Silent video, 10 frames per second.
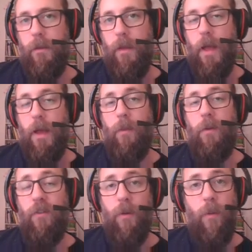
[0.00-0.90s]
I
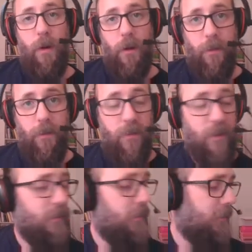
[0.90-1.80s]
want you to work on this
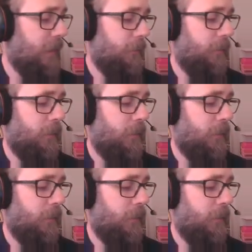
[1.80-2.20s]
thesis statement.